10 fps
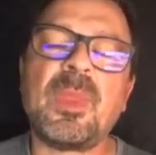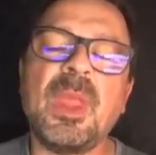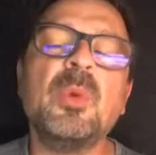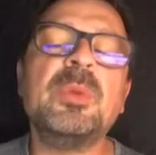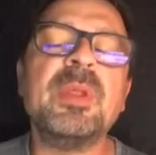
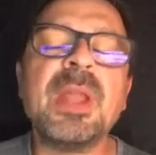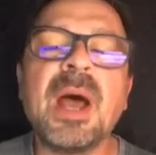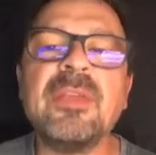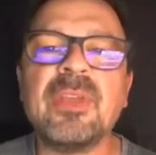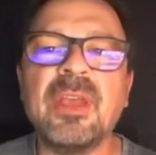it would be
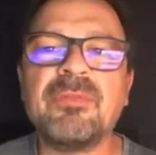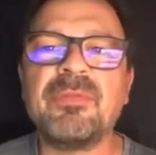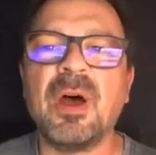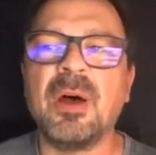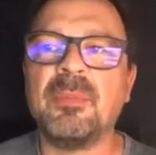nice if
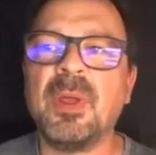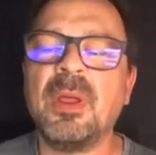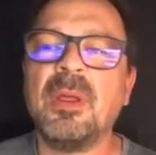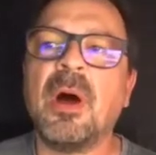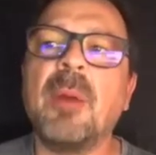
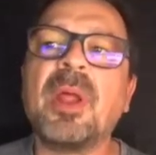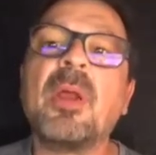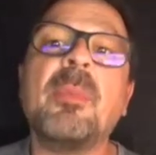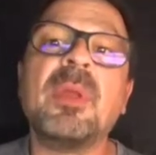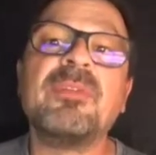up and
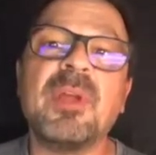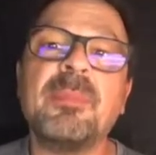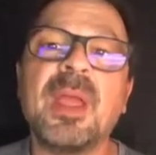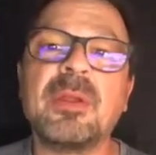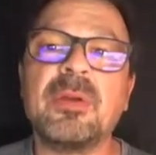coming
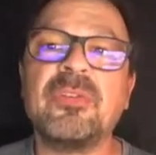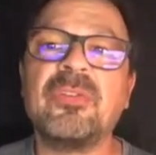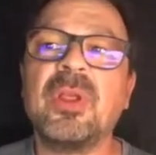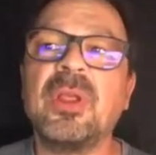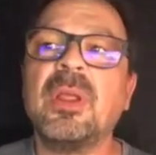
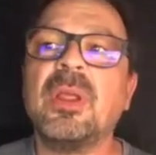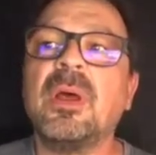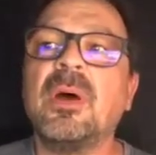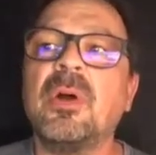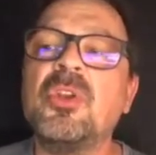filmmakers
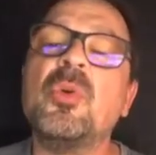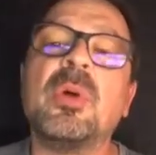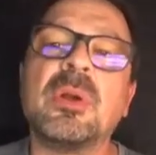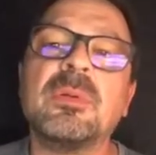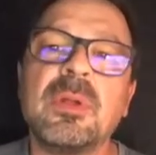or
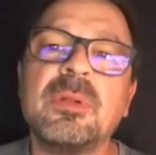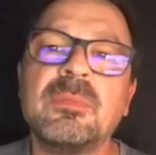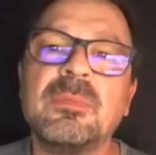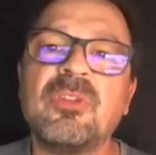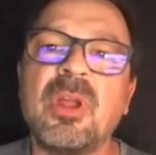newer
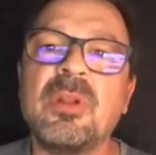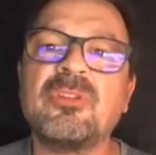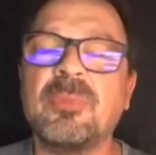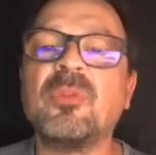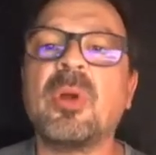
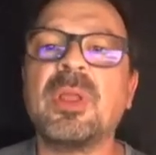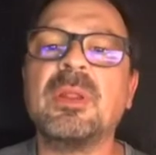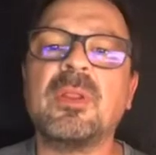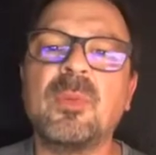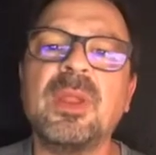generation, I'm talking
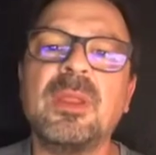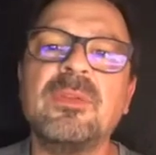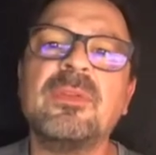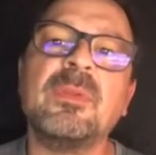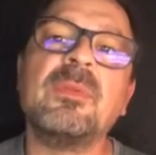the
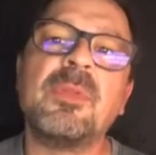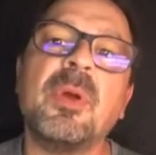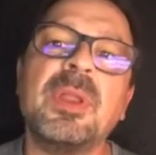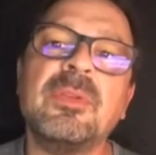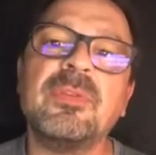20s and
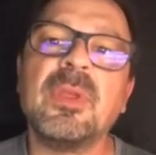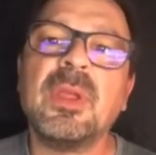30s,